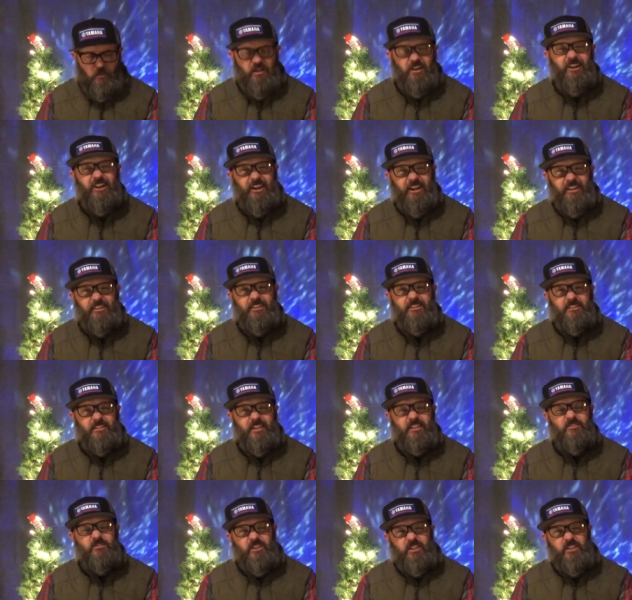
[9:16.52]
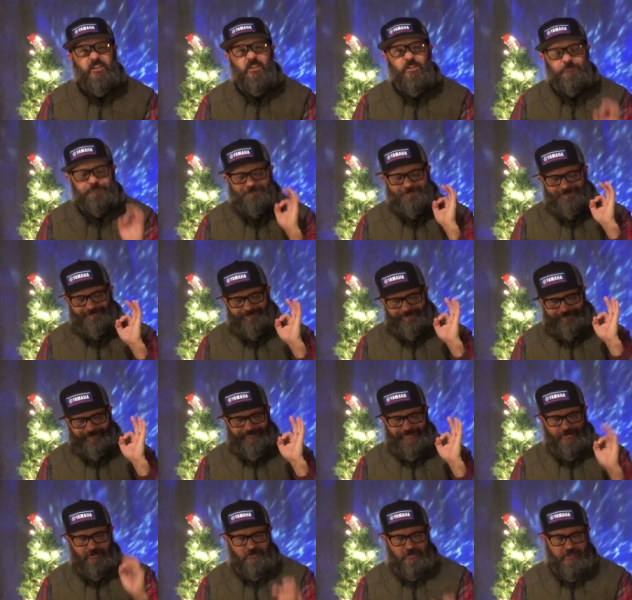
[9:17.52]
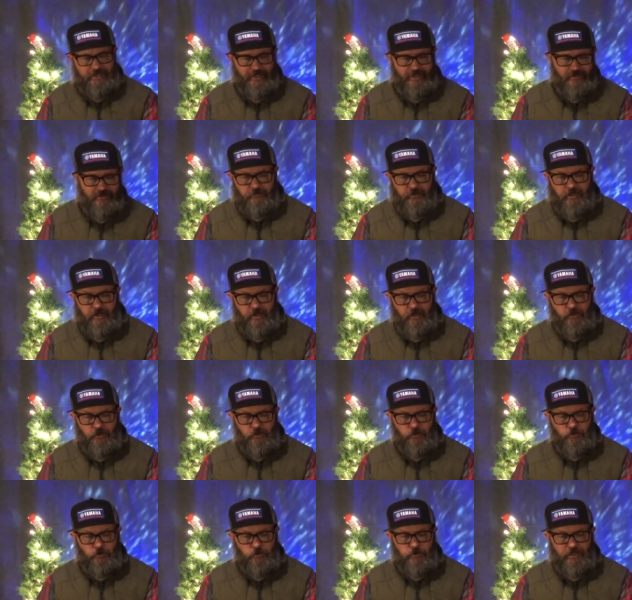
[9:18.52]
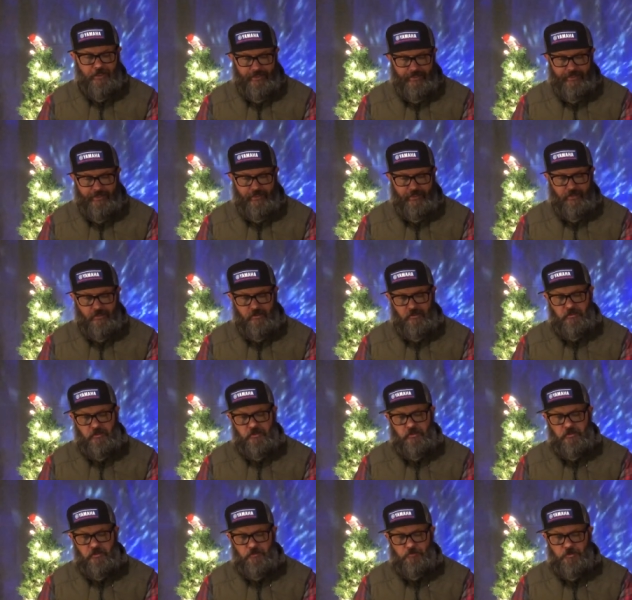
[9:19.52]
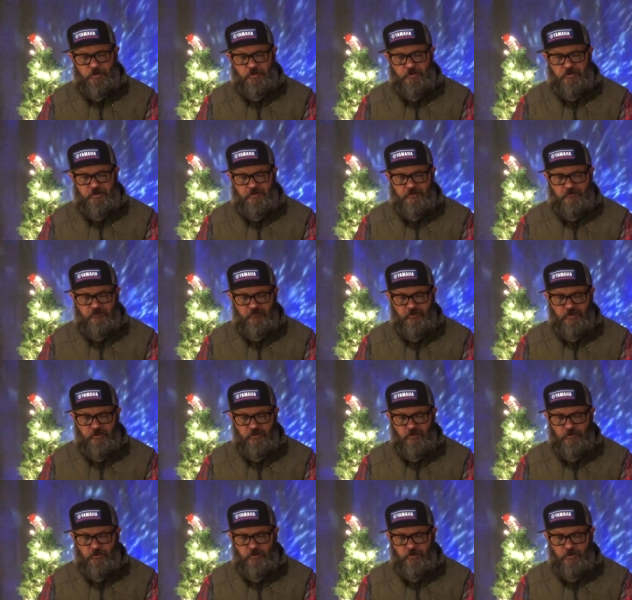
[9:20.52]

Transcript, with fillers: All right, this next video, yeah, Vaquero Kid. He uploaded this video